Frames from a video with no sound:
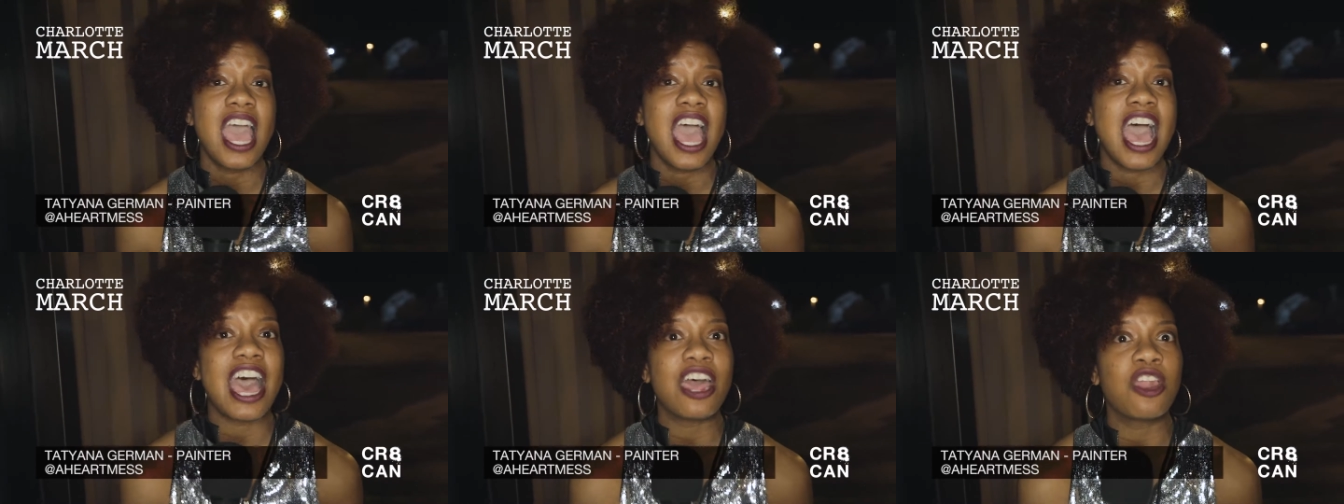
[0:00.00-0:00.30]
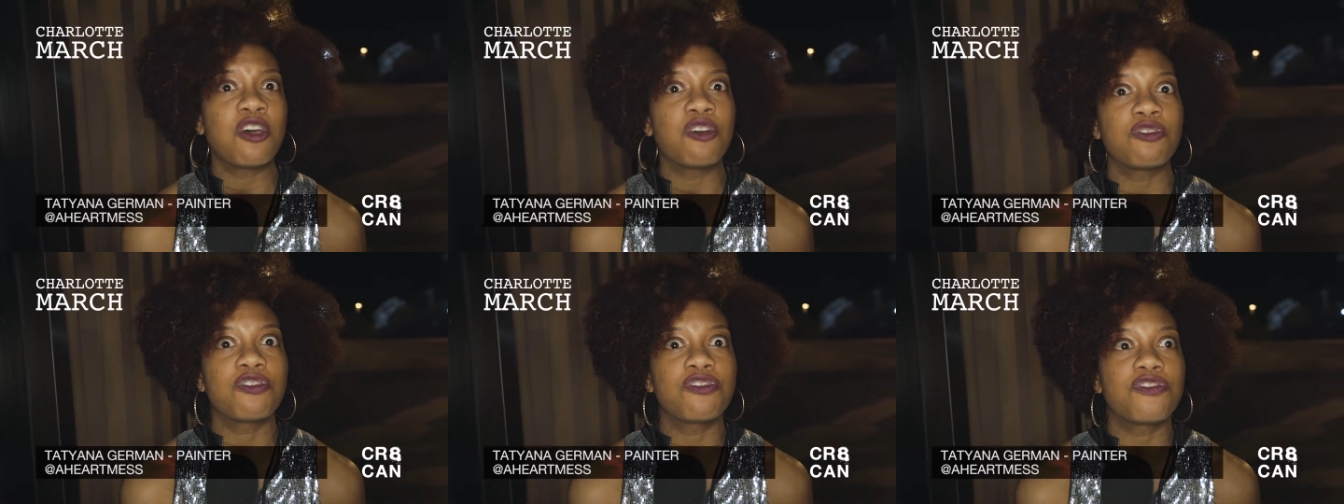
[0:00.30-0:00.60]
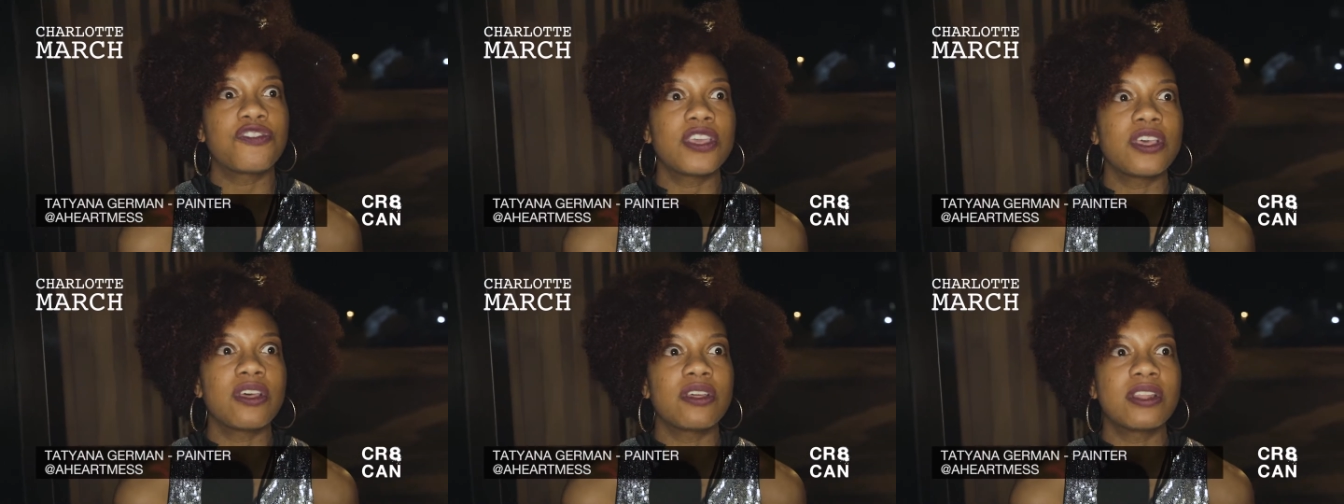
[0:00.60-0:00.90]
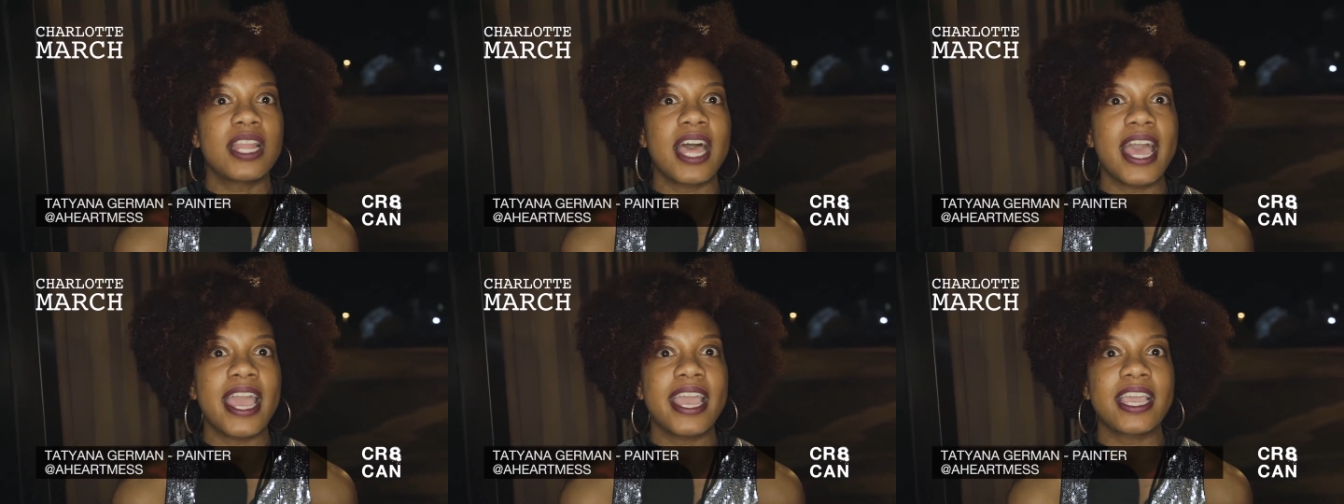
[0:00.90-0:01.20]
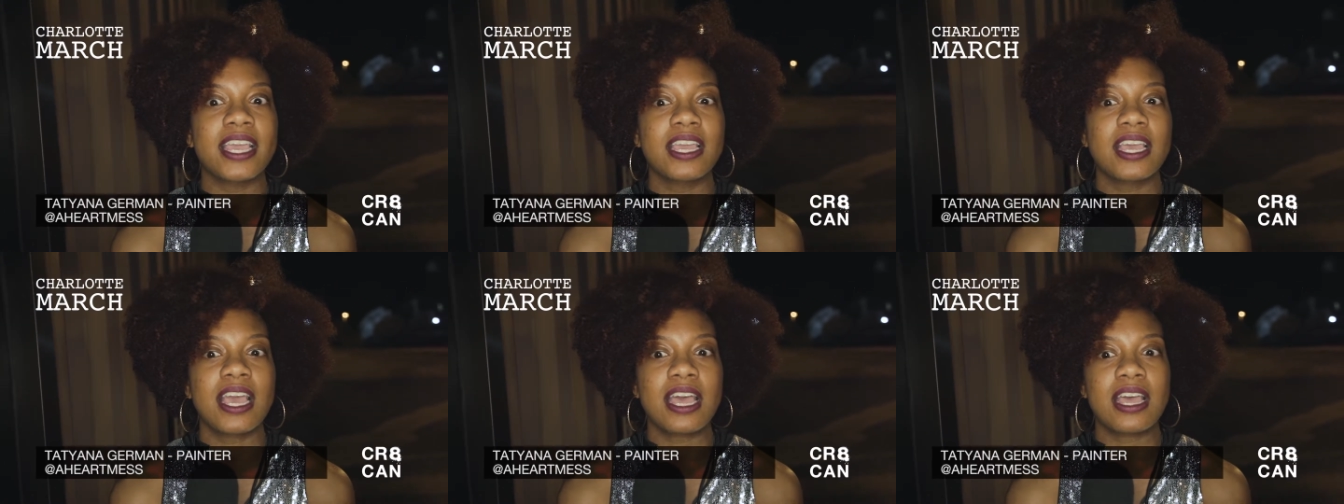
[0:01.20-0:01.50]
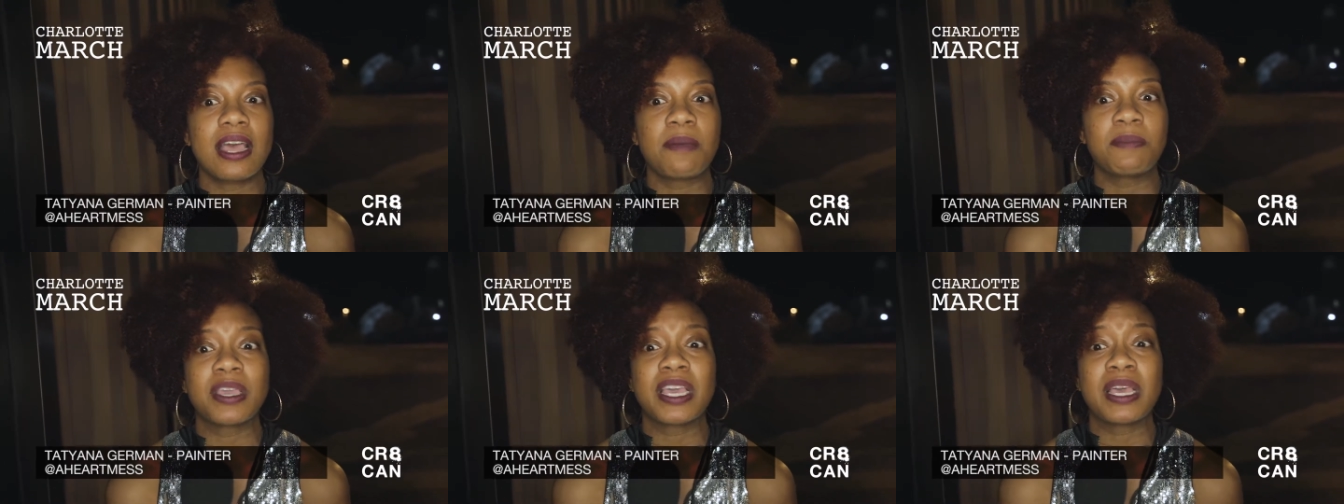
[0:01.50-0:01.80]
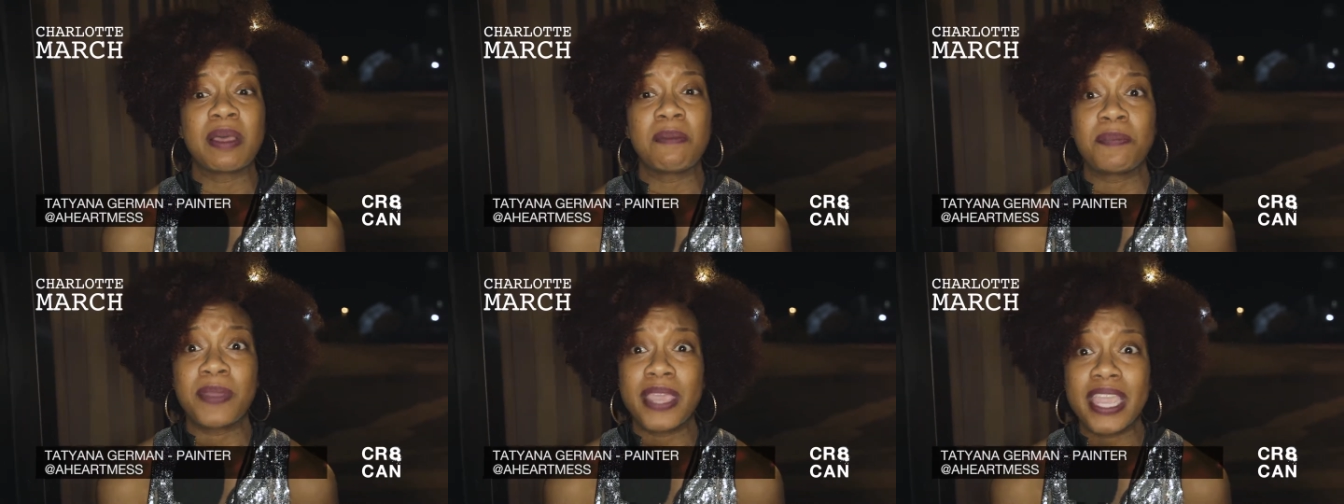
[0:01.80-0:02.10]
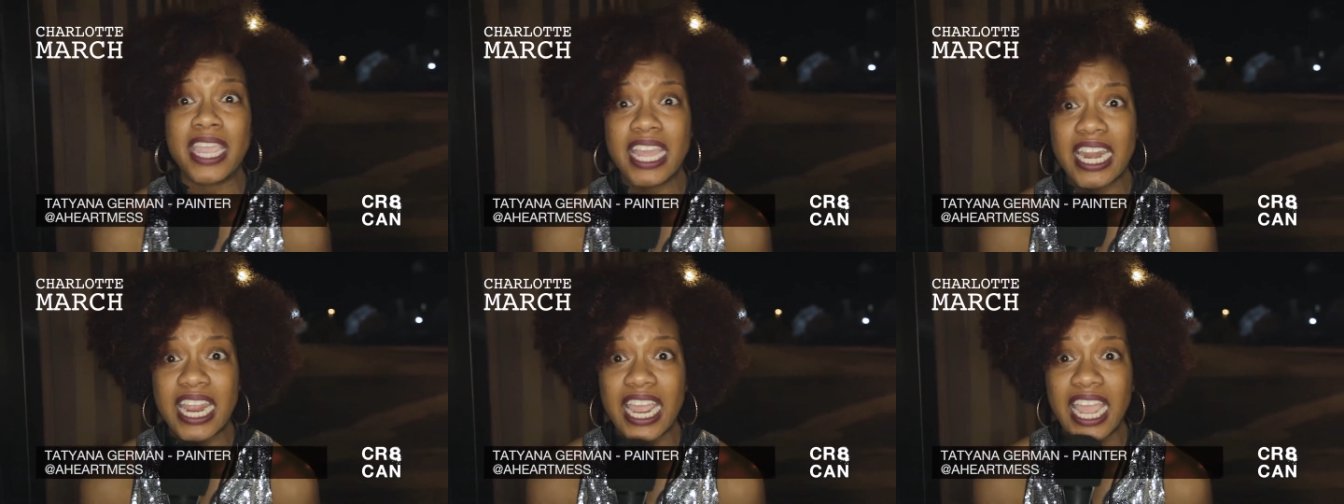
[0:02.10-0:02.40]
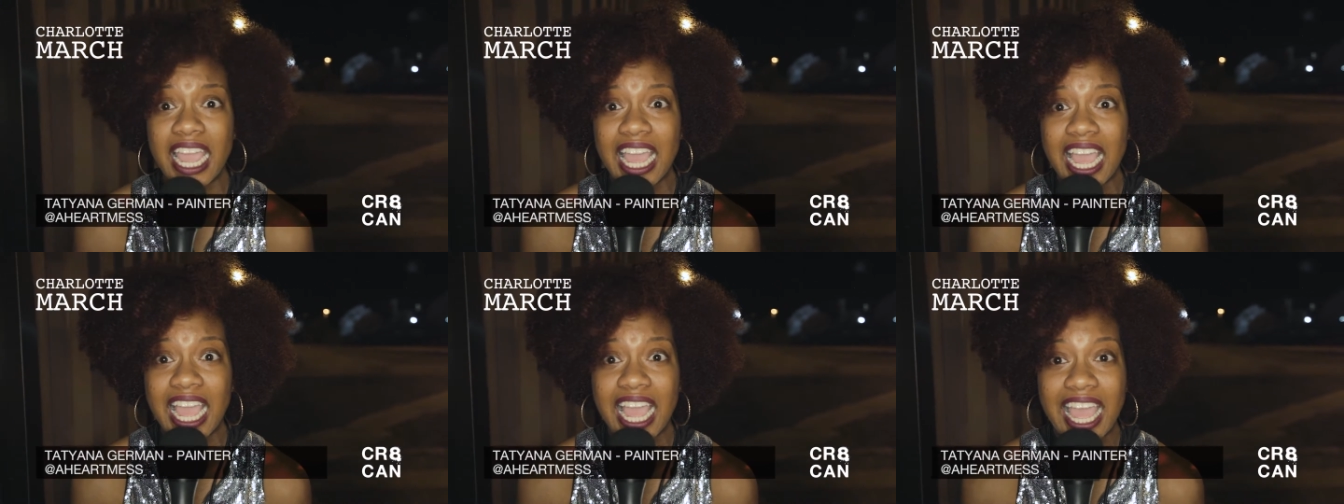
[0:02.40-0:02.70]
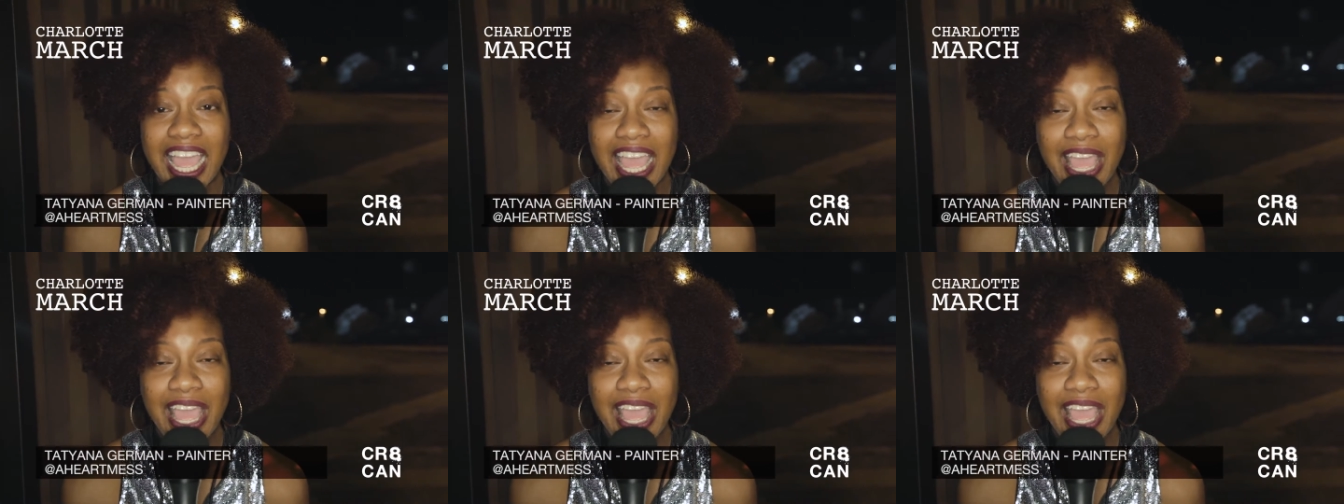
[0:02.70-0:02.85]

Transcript: i don't feel like i'm competing